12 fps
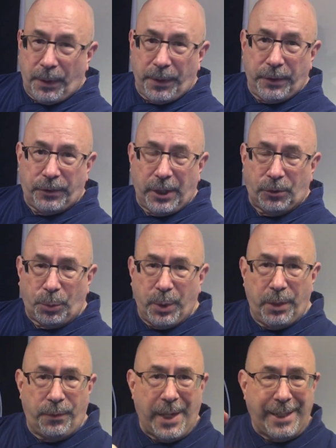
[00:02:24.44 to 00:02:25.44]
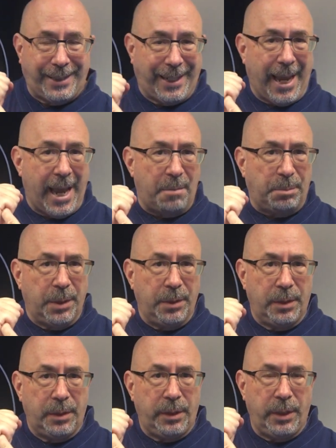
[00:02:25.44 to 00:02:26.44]
of all, this gets rid of that gap
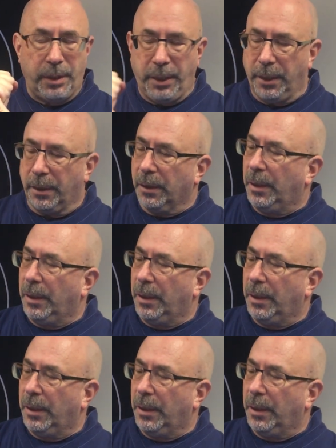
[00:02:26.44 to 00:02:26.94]
in here.